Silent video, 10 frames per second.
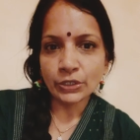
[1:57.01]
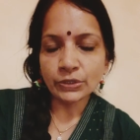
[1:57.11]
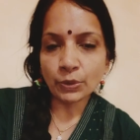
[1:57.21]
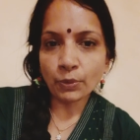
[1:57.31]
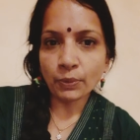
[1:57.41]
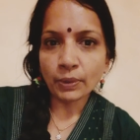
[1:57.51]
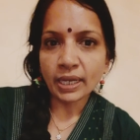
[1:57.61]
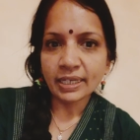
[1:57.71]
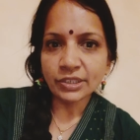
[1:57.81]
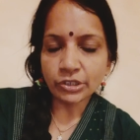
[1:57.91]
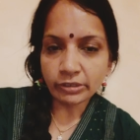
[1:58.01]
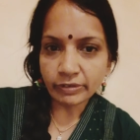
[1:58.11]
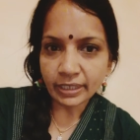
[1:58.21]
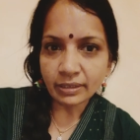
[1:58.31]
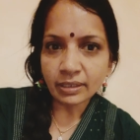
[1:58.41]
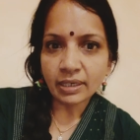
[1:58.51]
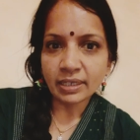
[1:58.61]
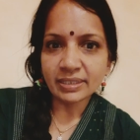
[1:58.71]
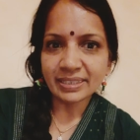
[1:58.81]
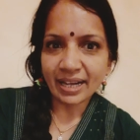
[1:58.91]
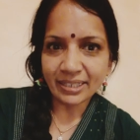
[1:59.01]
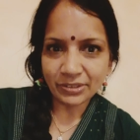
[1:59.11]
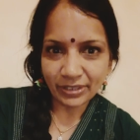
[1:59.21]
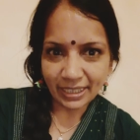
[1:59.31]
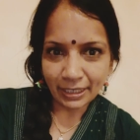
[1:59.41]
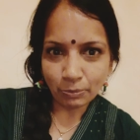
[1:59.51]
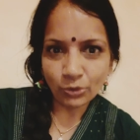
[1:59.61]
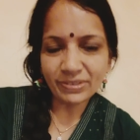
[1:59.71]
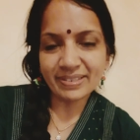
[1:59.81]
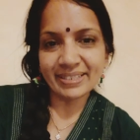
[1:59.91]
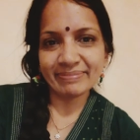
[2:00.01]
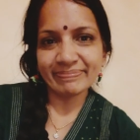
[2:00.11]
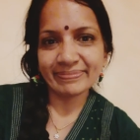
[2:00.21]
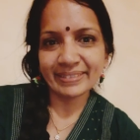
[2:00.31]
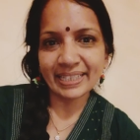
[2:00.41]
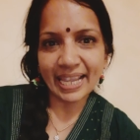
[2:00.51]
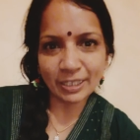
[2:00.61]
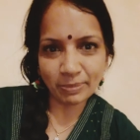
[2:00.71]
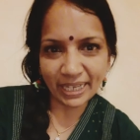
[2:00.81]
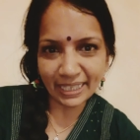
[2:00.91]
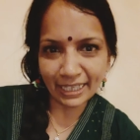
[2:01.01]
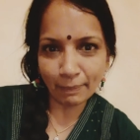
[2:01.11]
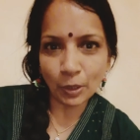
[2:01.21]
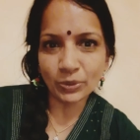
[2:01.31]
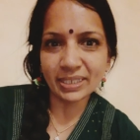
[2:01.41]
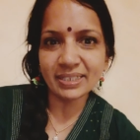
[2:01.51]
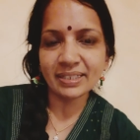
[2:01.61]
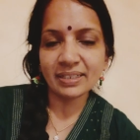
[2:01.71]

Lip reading: So children start reading books, explaining about it,